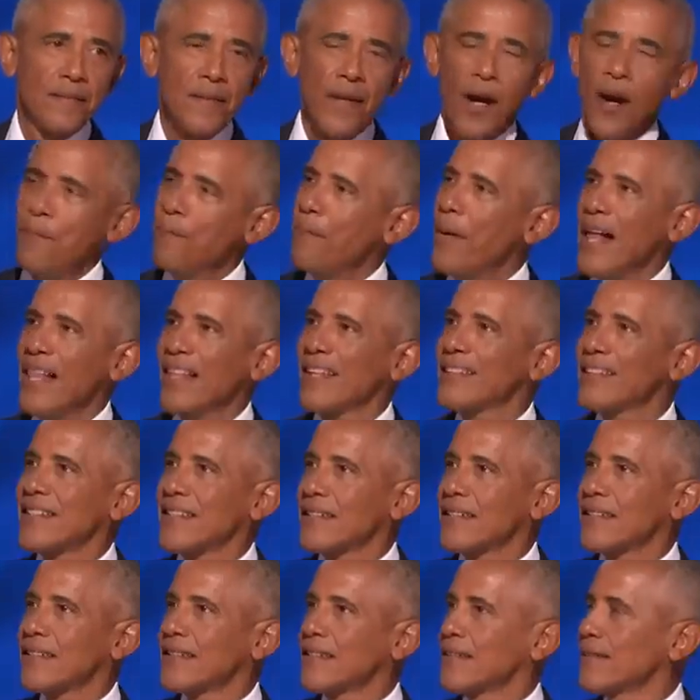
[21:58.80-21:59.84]
Our
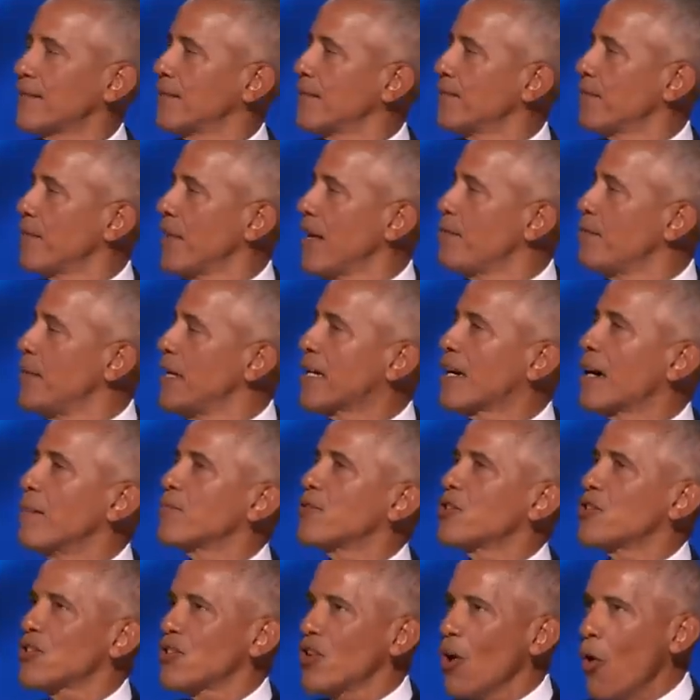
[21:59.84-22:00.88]
politics have become
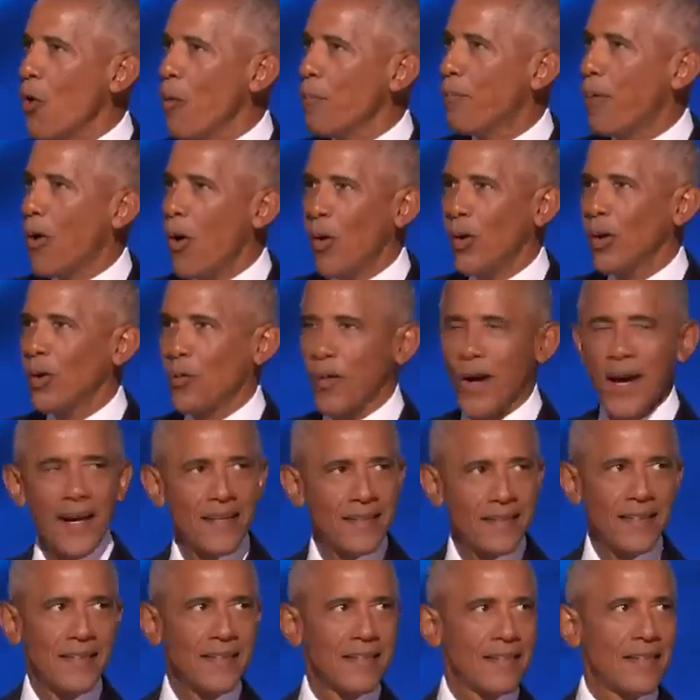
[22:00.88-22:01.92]
so
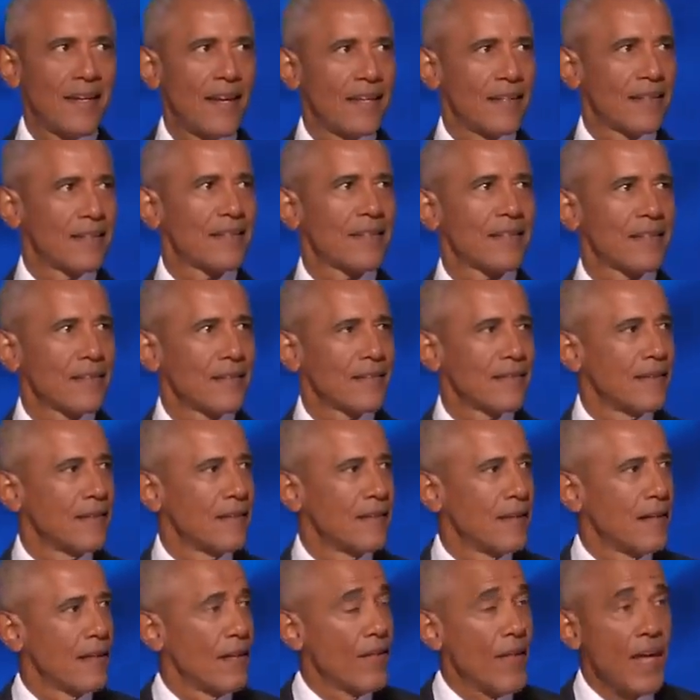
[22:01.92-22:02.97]
polarized these days
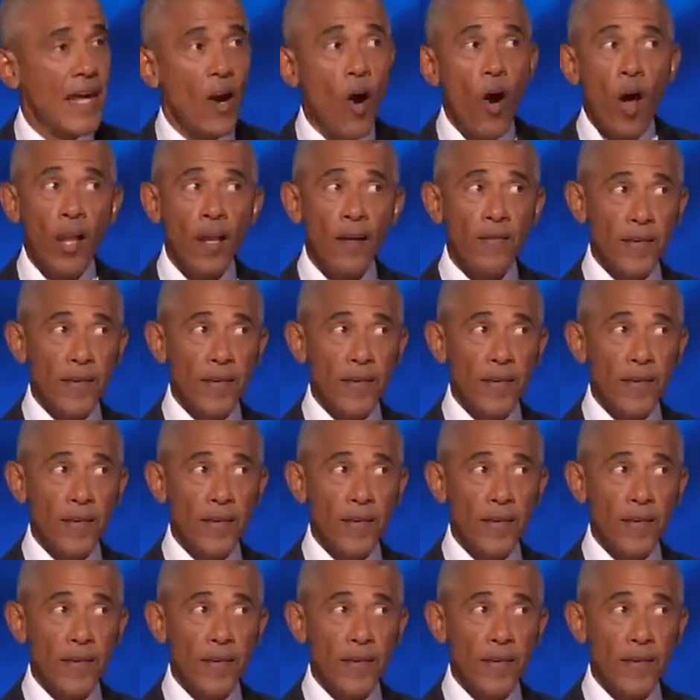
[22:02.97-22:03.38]
that all